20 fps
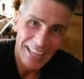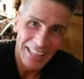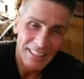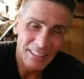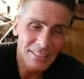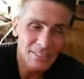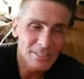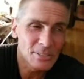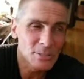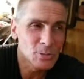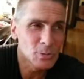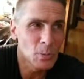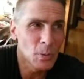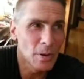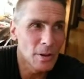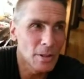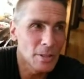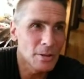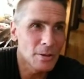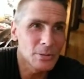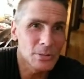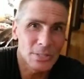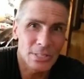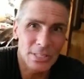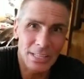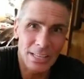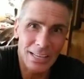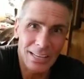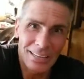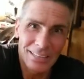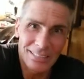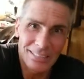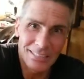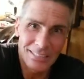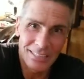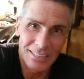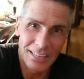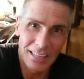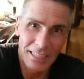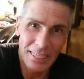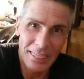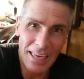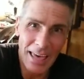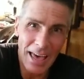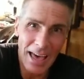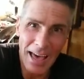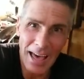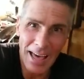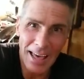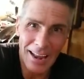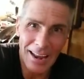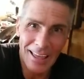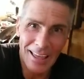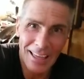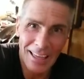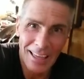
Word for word: This is one of those things that